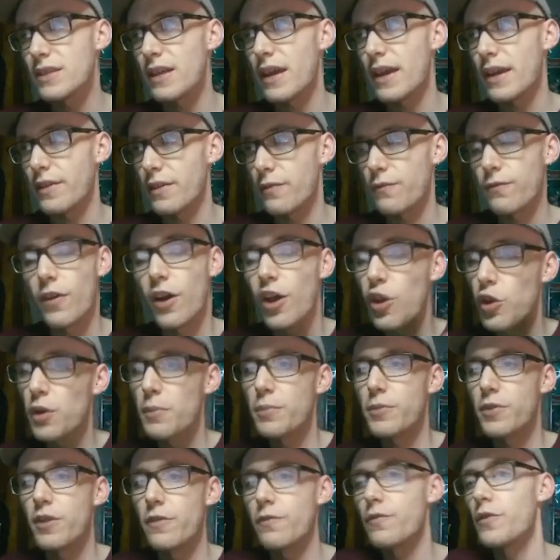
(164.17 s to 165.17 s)
is like the
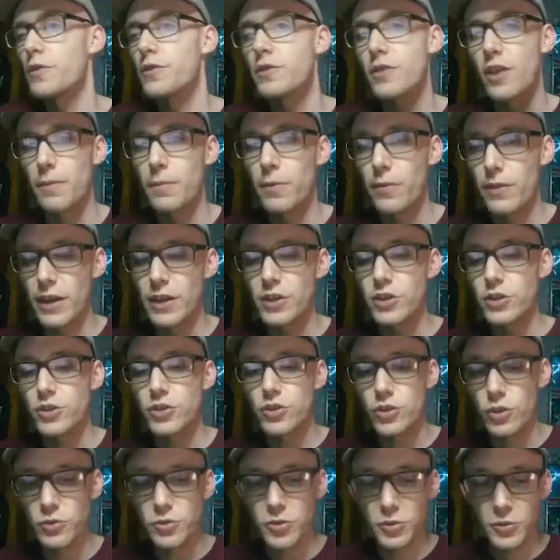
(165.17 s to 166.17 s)
follow-up to the first combo that I
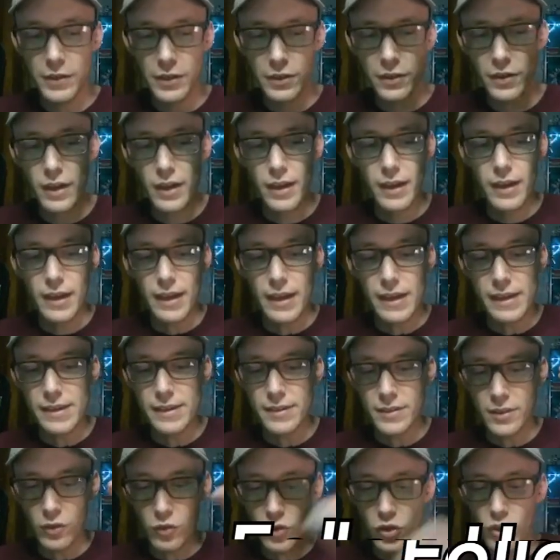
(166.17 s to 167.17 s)
just showed you here,
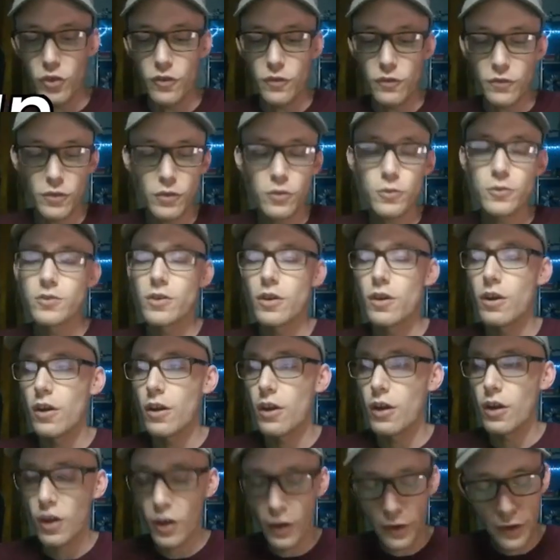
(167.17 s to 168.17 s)
is you've used
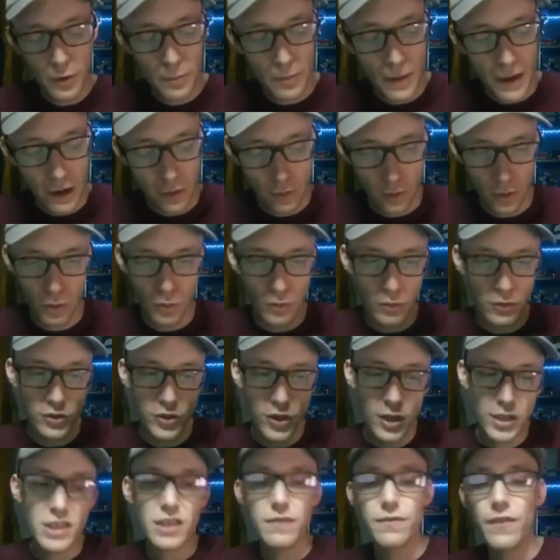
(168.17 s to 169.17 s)
all your back row.
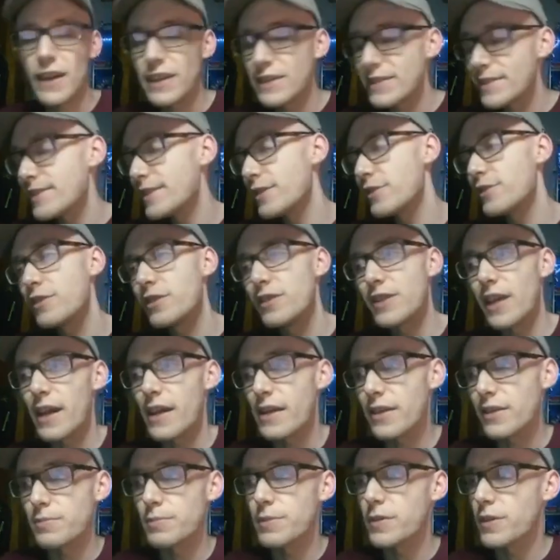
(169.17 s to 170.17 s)
Justify still
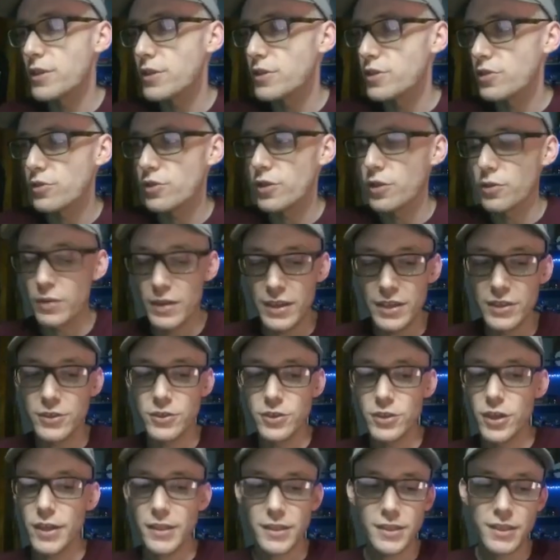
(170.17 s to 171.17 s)
stands because, you know,
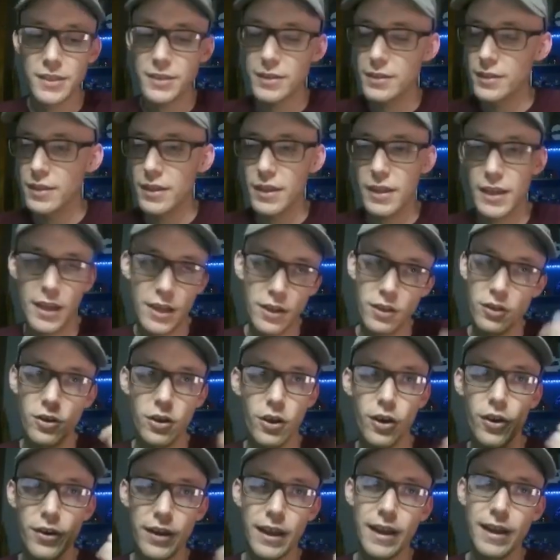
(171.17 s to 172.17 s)
he's Justice
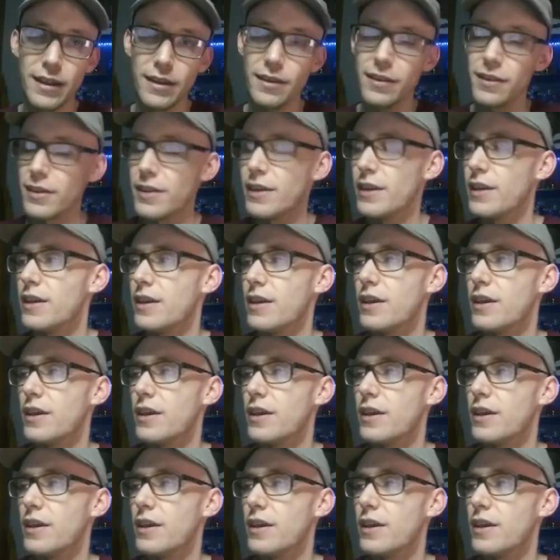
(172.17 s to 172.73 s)
incarnated.